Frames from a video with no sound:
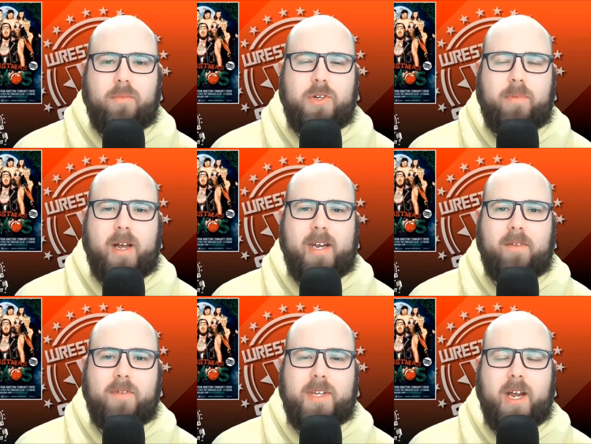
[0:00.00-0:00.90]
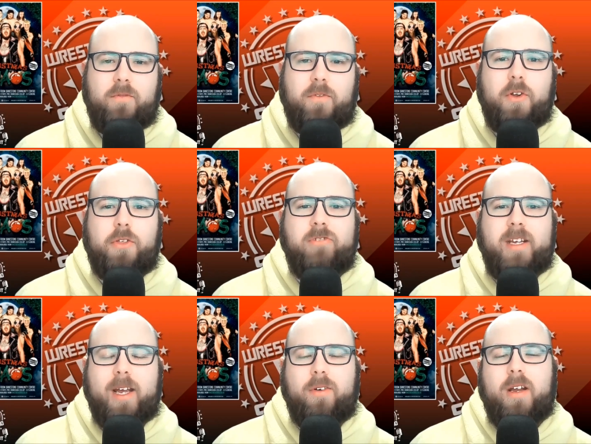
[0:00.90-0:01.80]
Bruiser Brad Evans down for the three
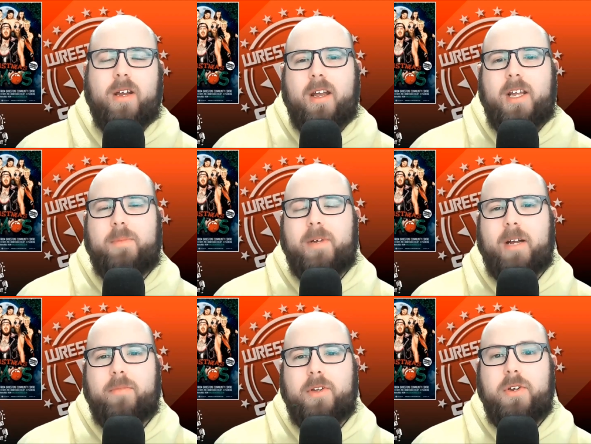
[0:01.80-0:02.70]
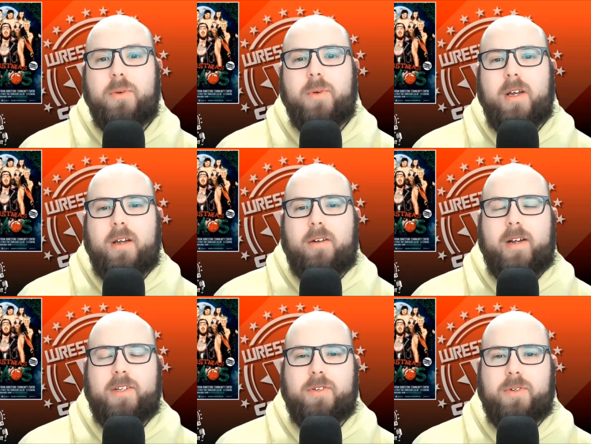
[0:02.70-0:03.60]
count and to become the new
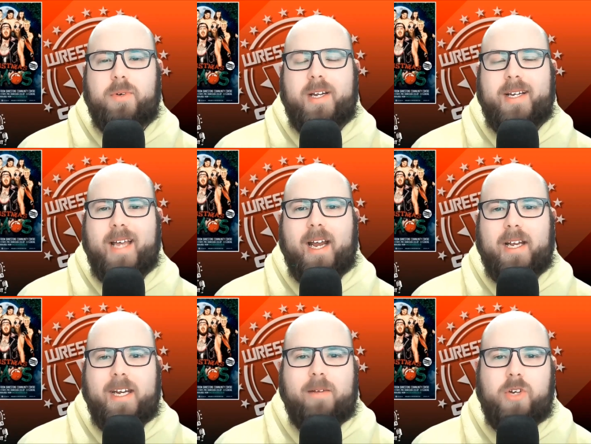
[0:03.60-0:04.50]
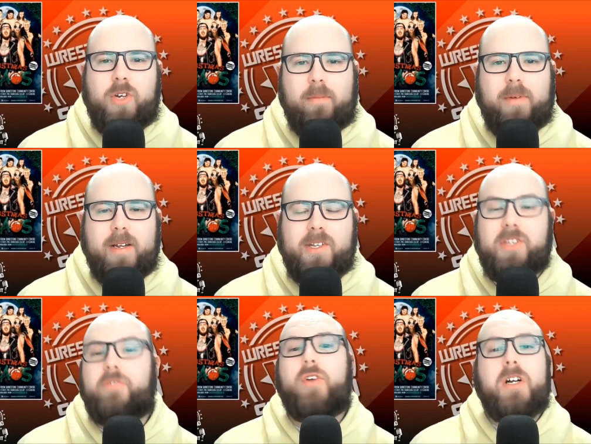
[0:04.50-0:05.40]
WrestleZone Tag Team
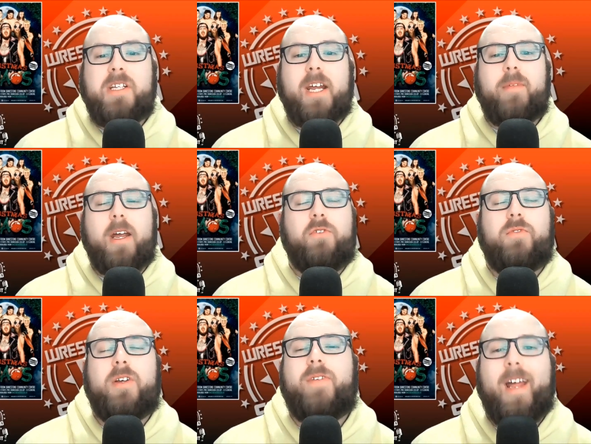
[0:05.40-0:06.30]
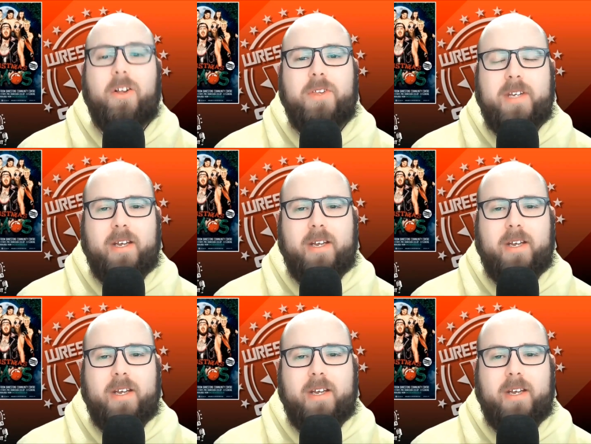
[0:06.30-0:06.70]
Champions. The first time the outfit have held the